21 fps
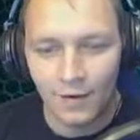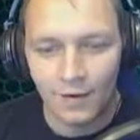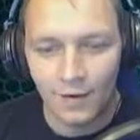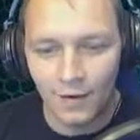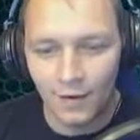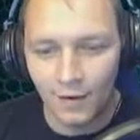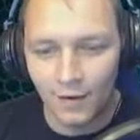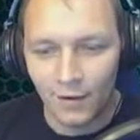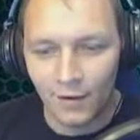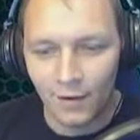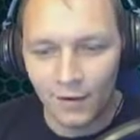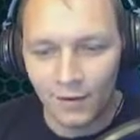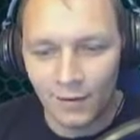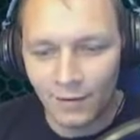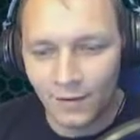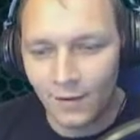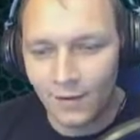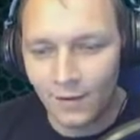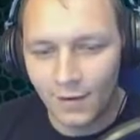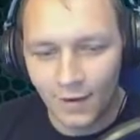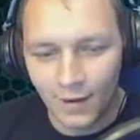and the lawyer
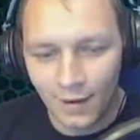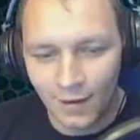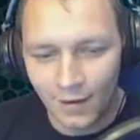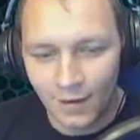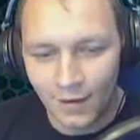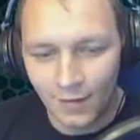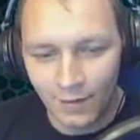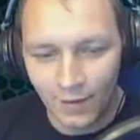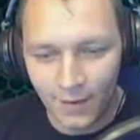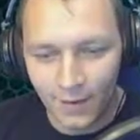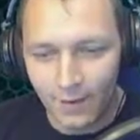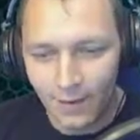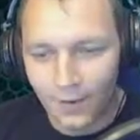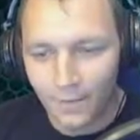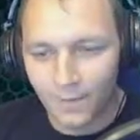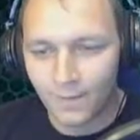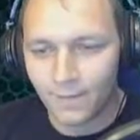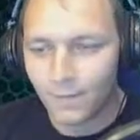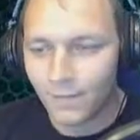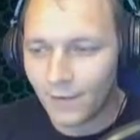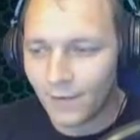says, "Oh, did it because of
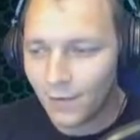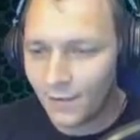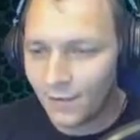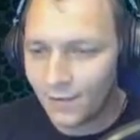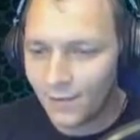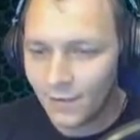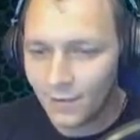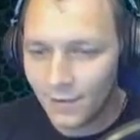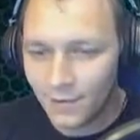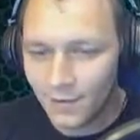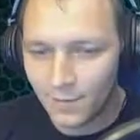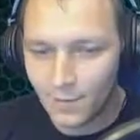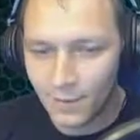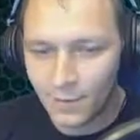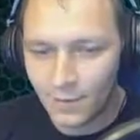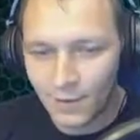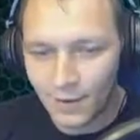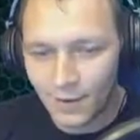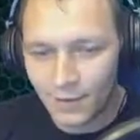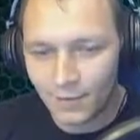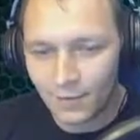Eminem?" You know, his
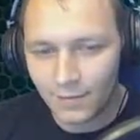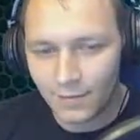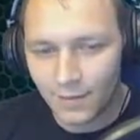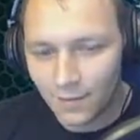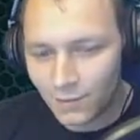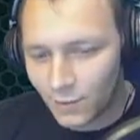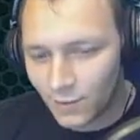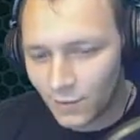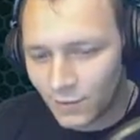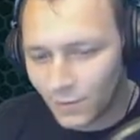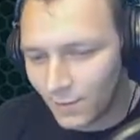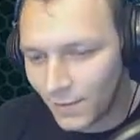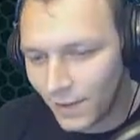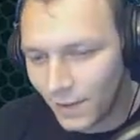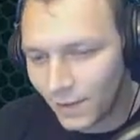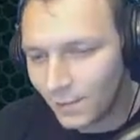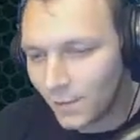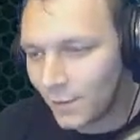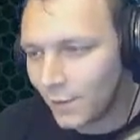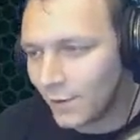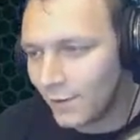music made
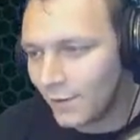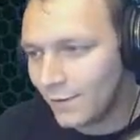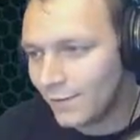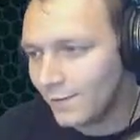him do it.